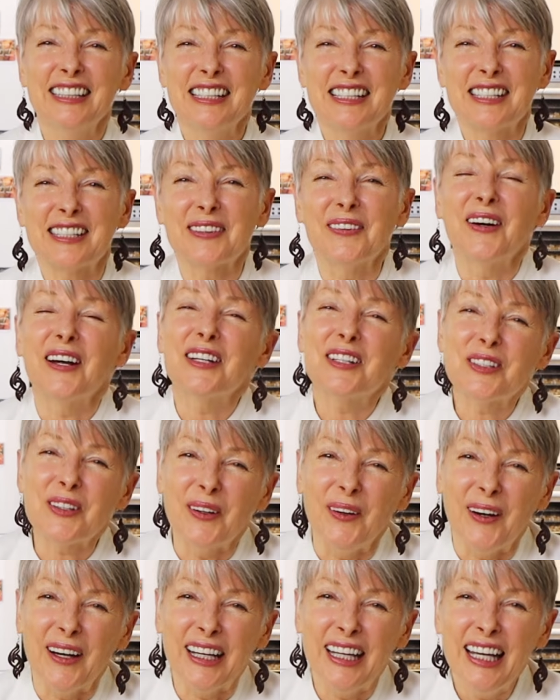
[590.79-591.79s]
So
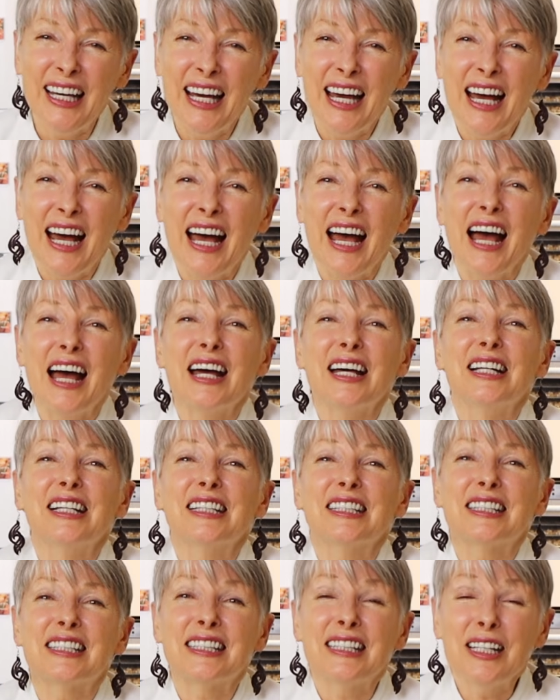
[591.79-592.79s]
enjoy.
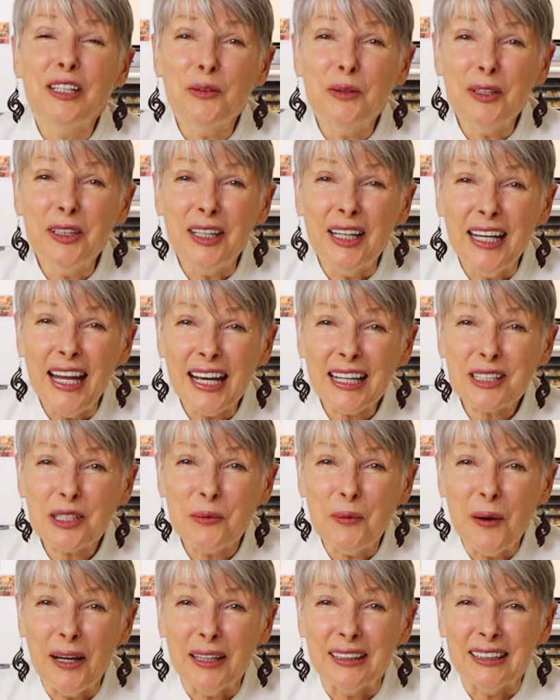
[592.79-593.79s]
See you in the
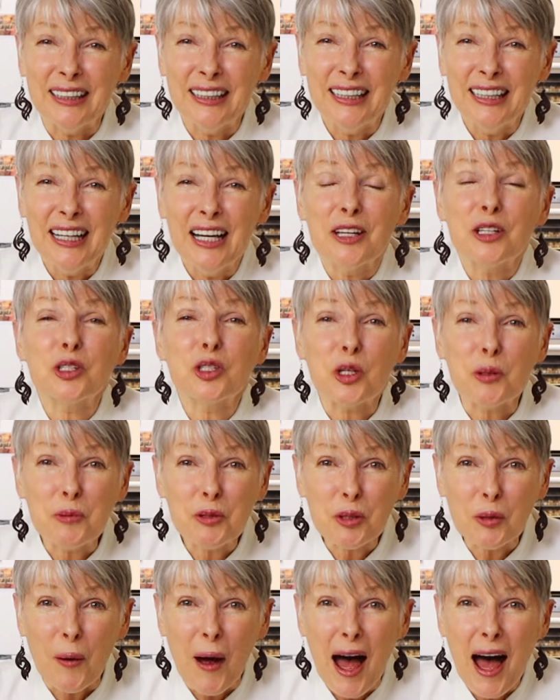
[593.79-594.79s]
next one.
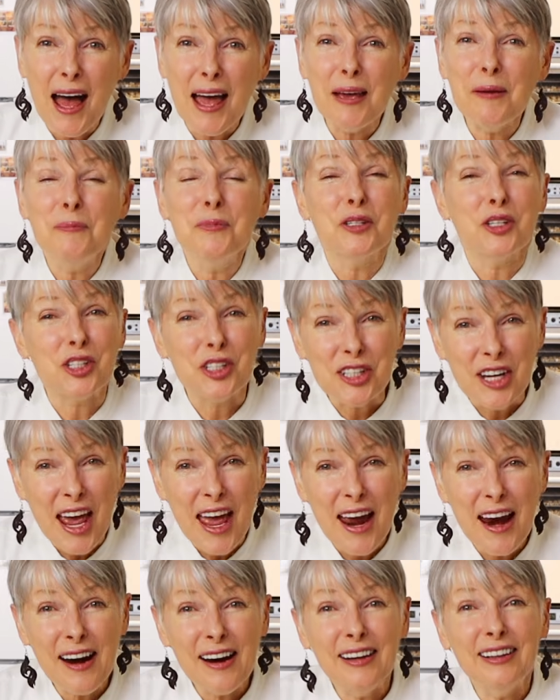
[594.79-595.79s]
Subscribe,
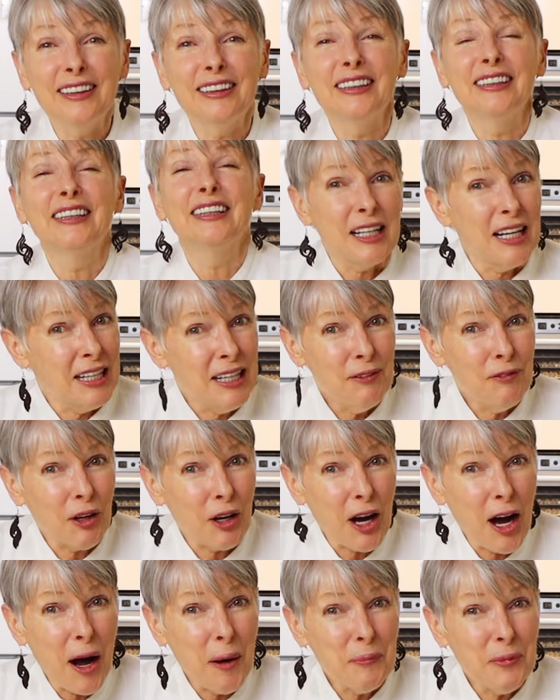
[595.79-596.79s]
share, leave a
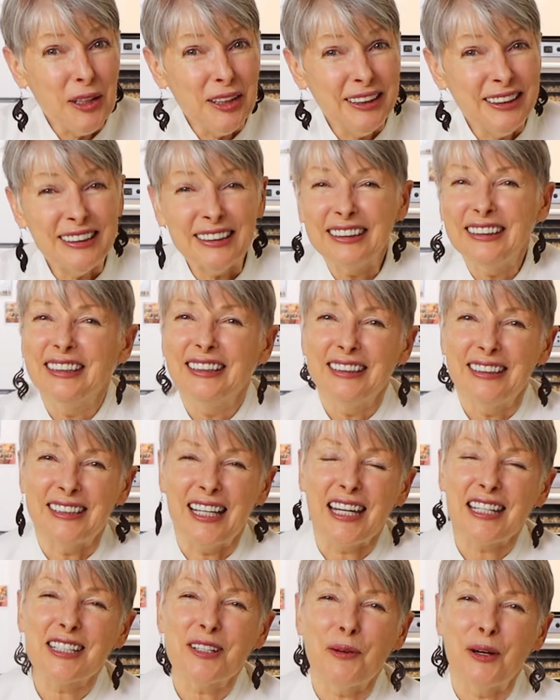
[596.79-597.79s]
comment.
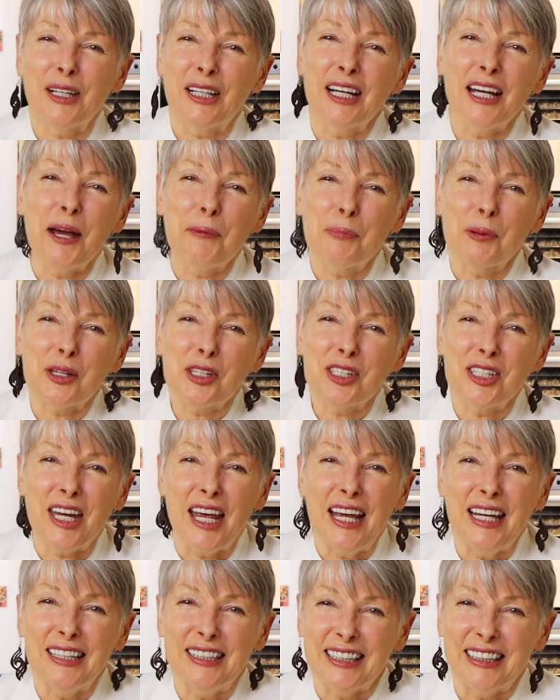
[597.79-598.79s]
That's greatly
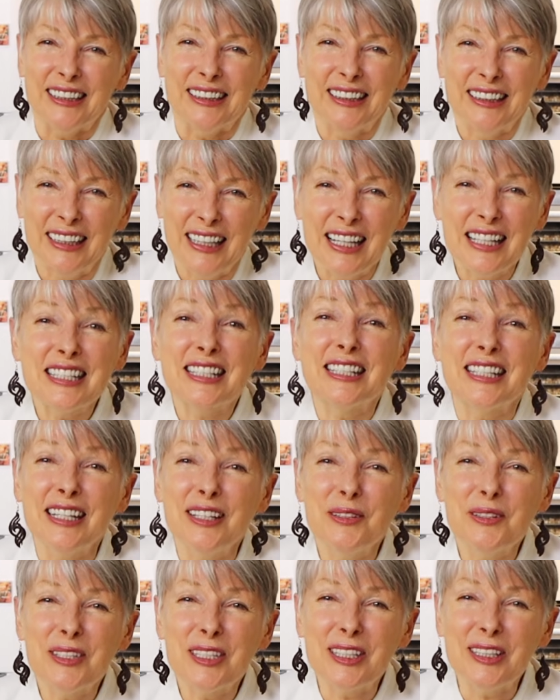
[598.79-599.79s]
appreciated.
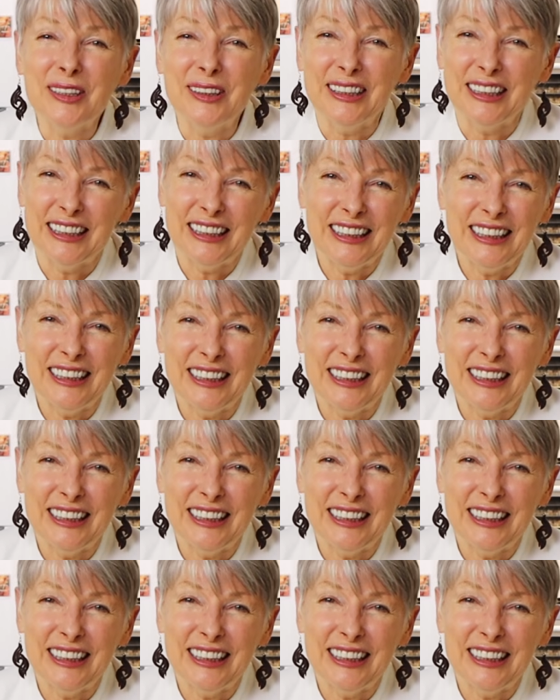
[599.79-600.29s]
See you soon.